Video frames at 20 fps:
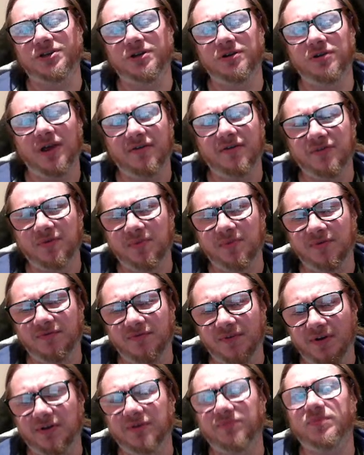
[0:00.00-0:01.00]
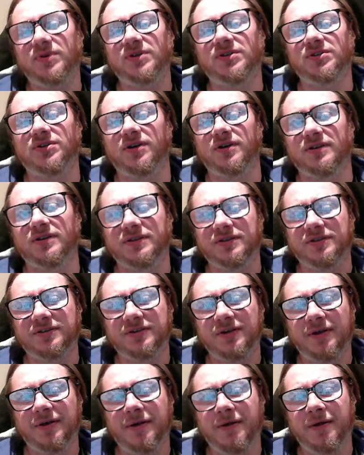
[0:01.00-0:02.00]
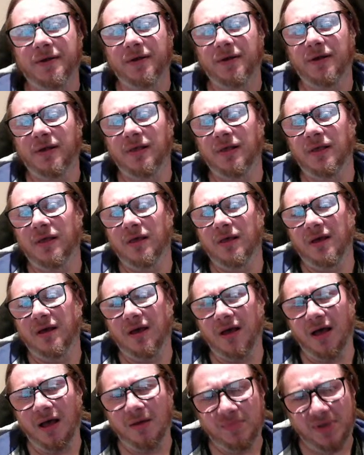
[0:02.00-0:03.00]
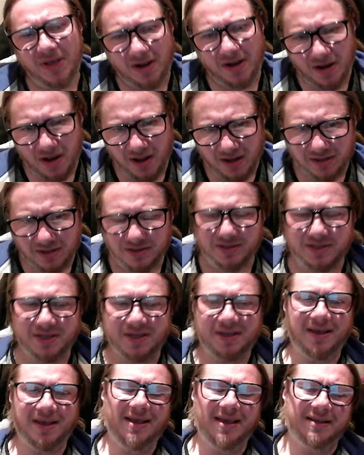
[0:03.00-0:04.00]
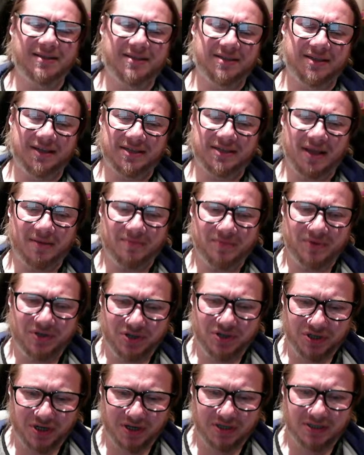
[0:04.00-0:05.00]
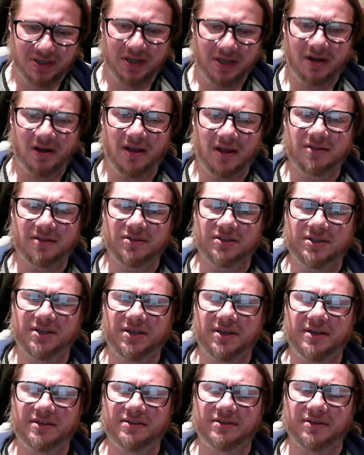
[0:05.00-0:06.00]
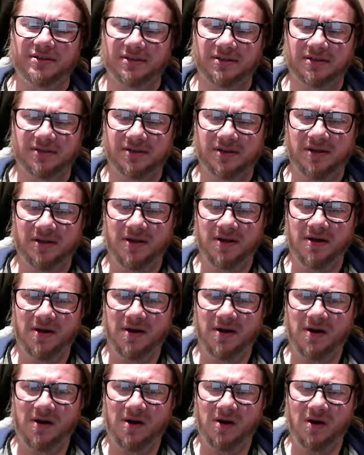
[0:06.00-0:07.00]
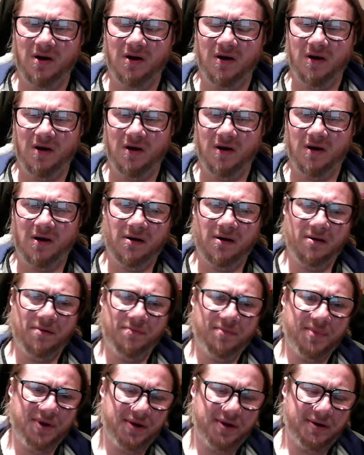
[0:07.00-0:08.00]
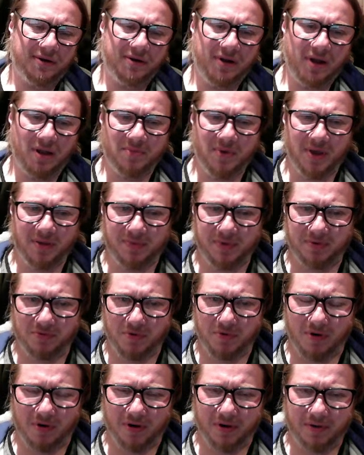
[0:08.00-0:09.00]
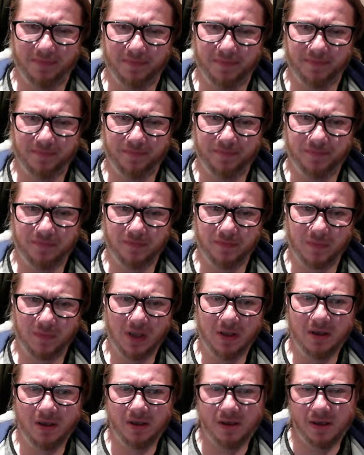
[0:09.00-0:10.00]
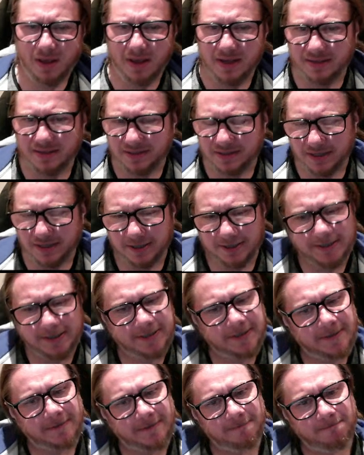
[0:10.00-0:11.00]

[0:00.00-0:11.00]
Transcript: You have to be very precise. I'm inclined to say A6. I'm just inclined to say A6. But I might be wrong. A6,